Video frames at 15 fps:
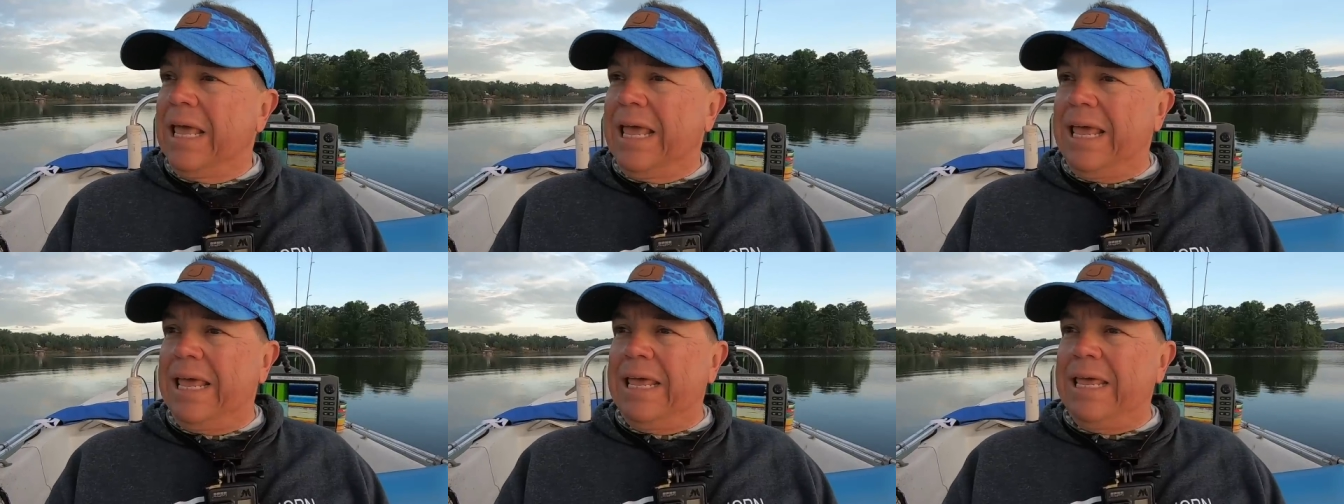
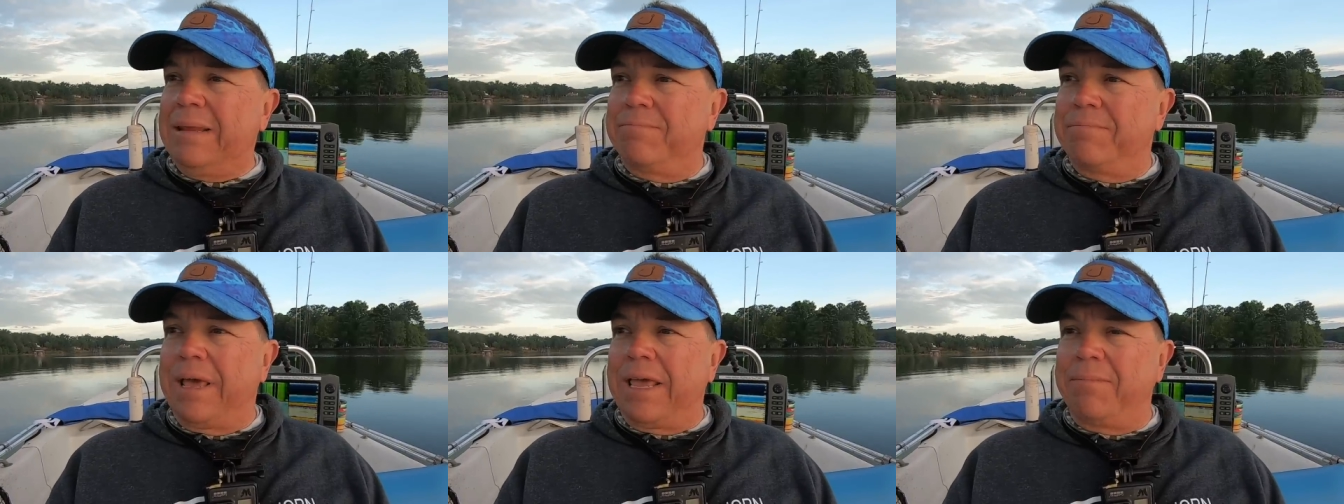
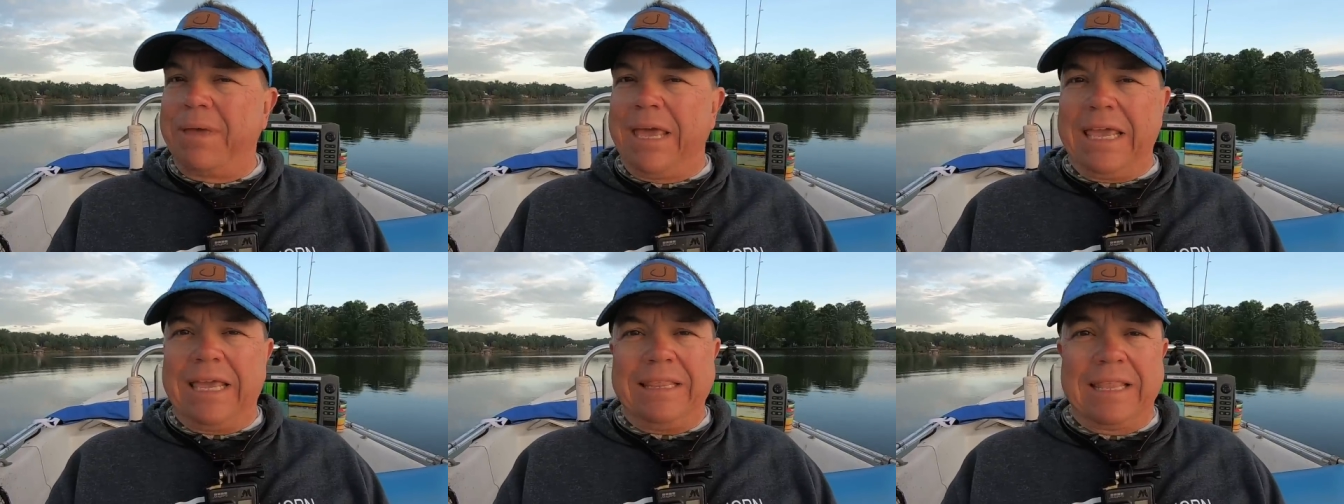it may
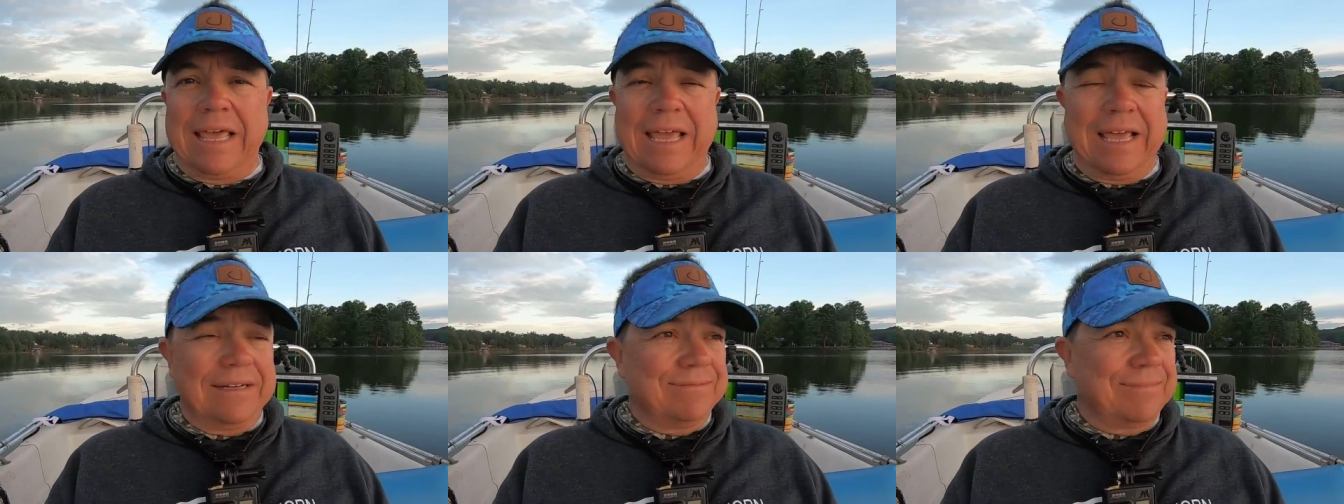mean
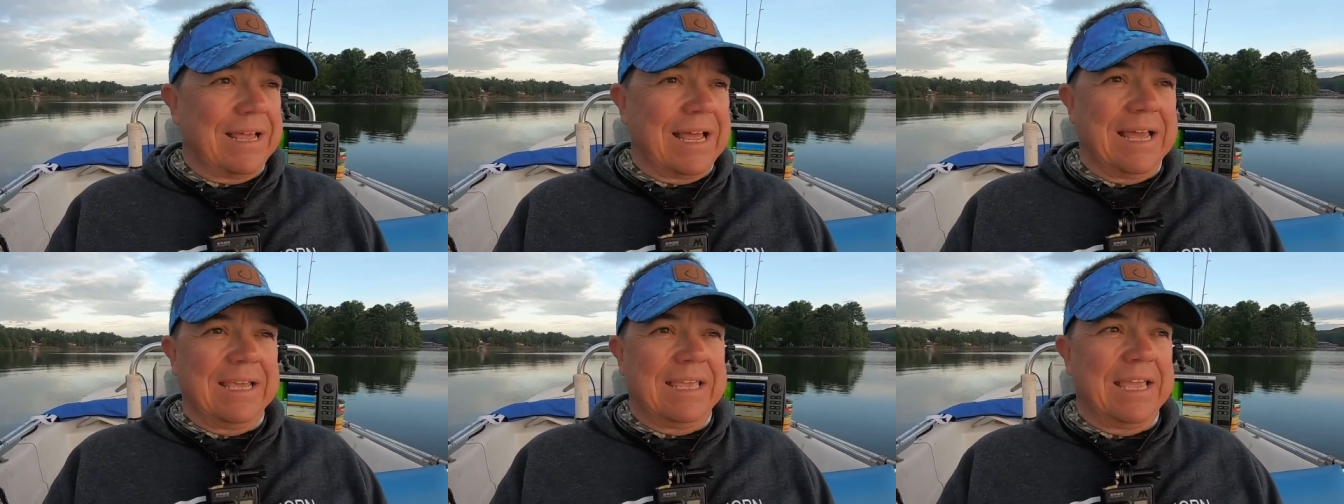that
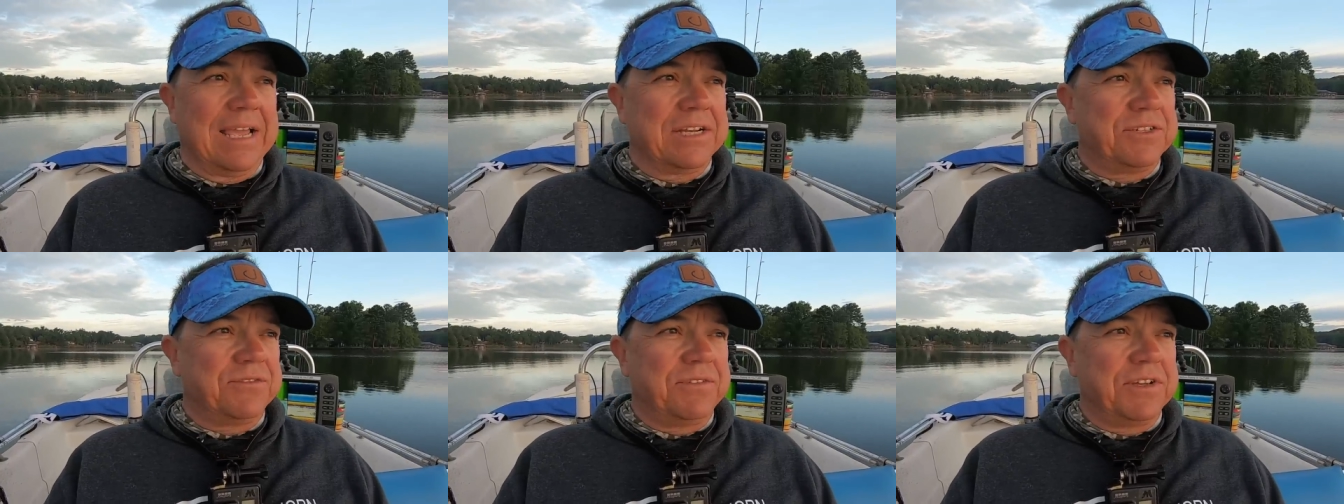I
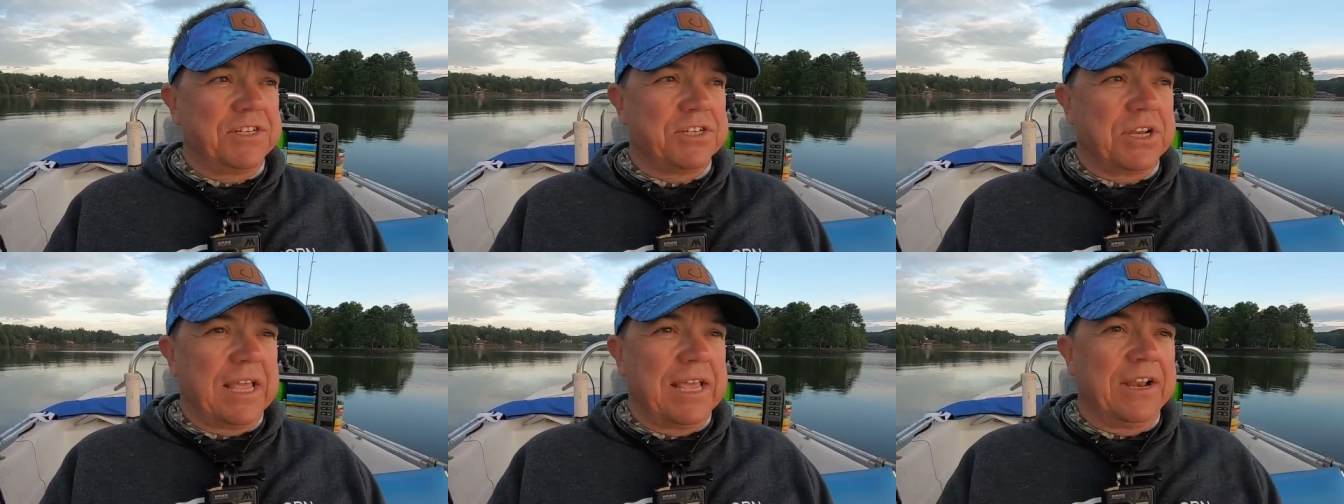catch
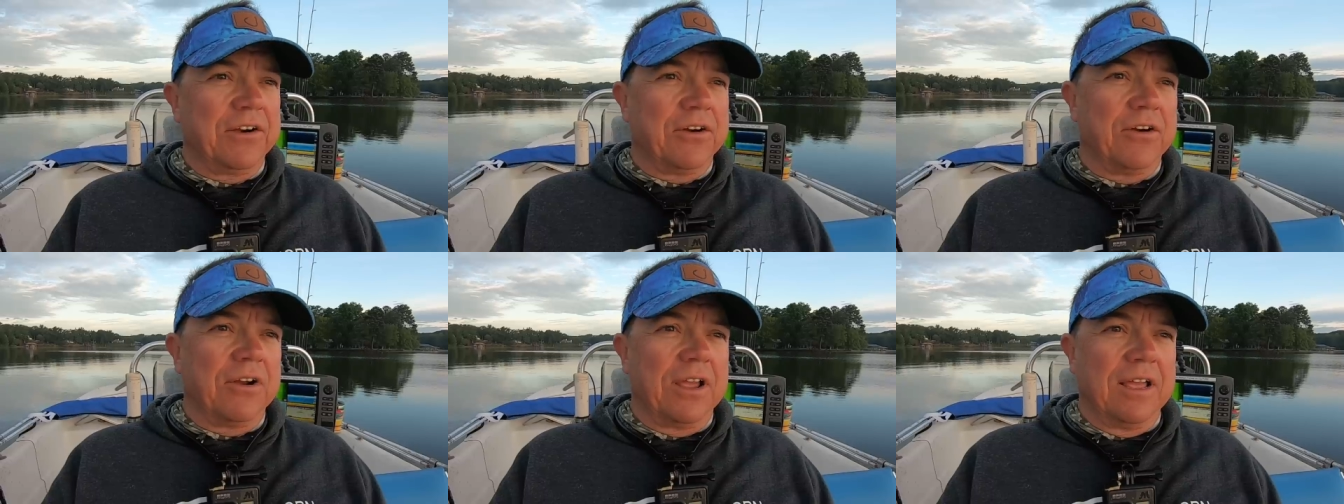fish
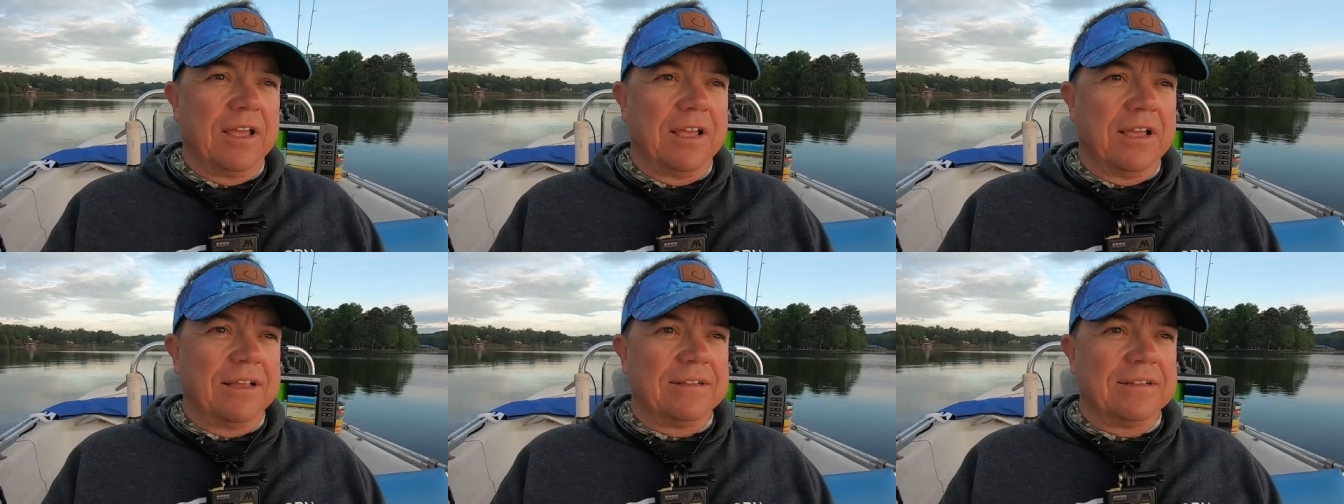later
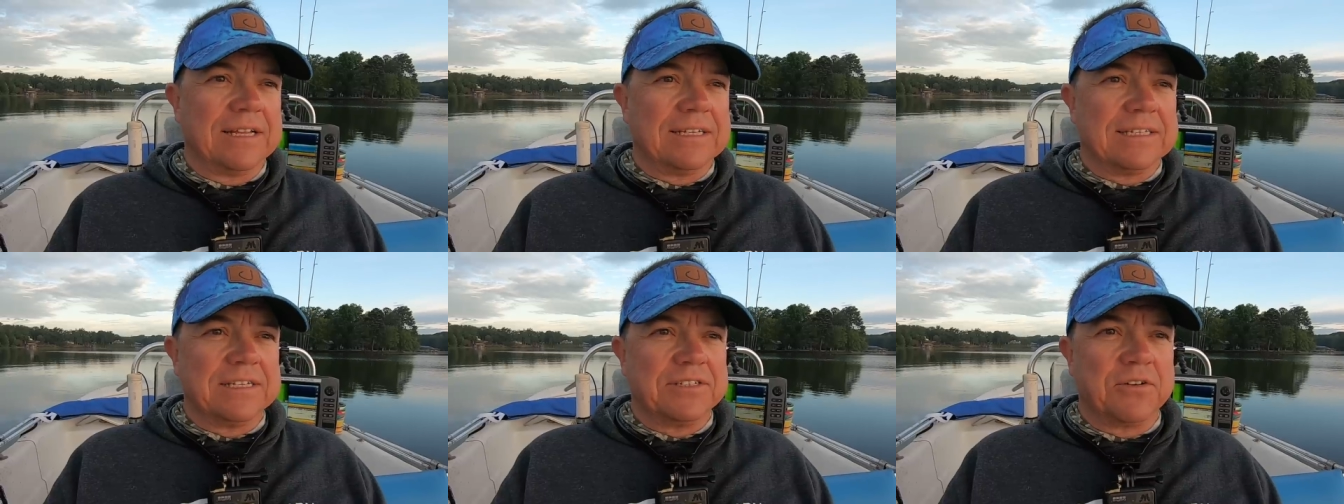
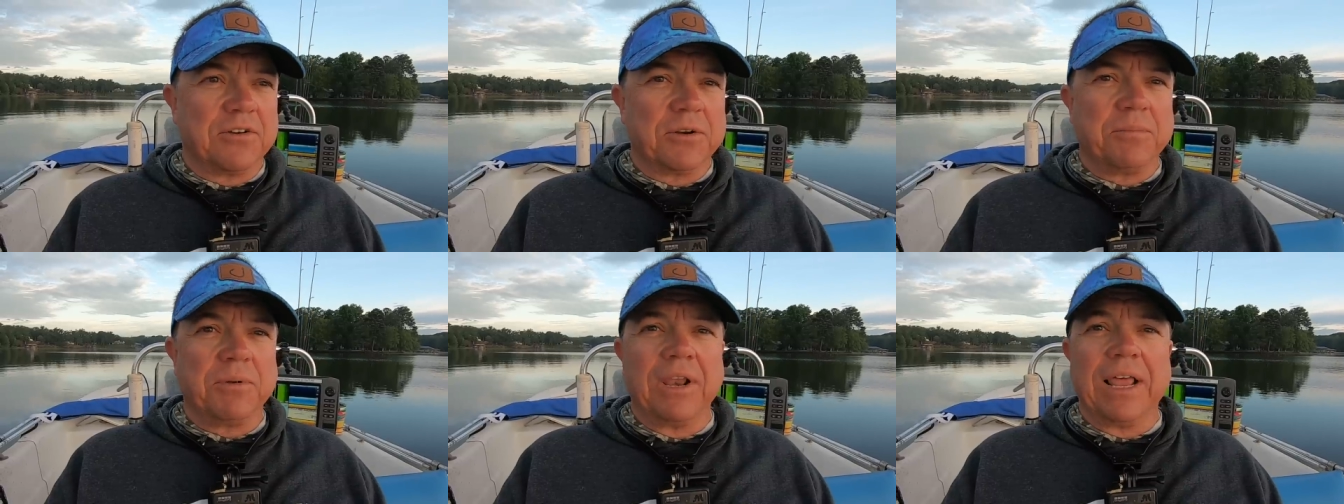as they
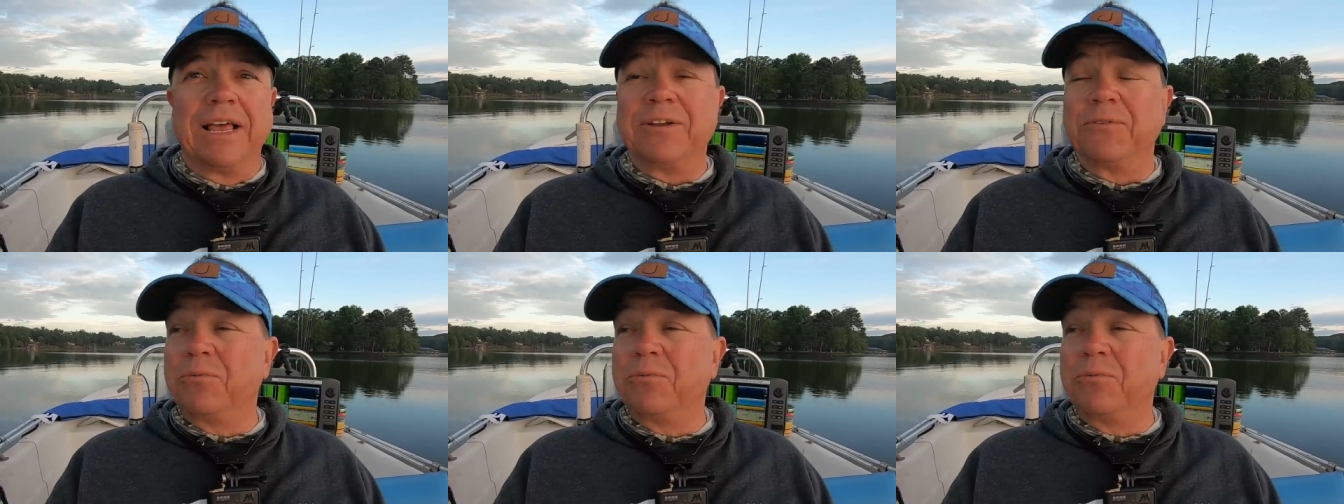start to pull out.